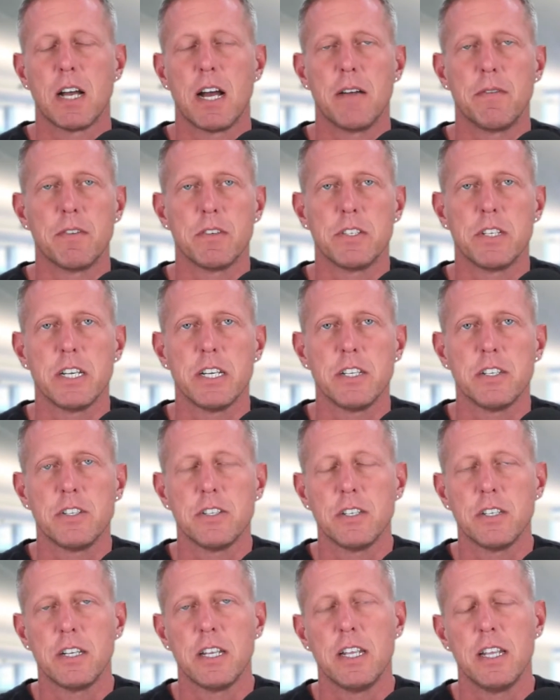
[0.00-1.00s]

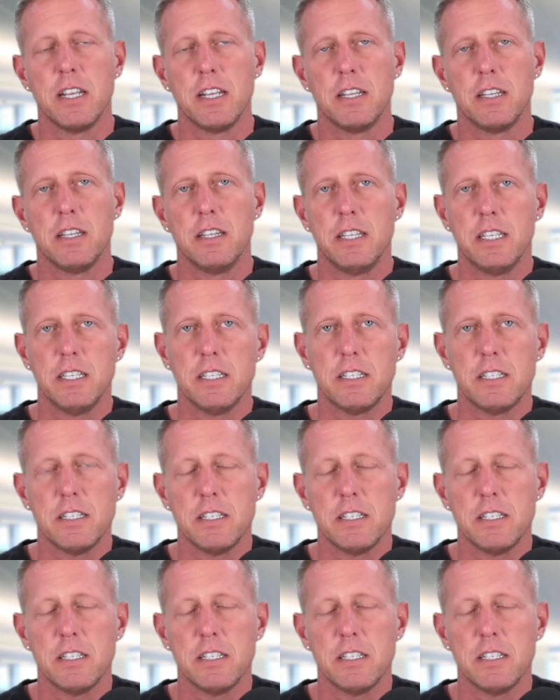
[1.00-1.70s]
conversation. This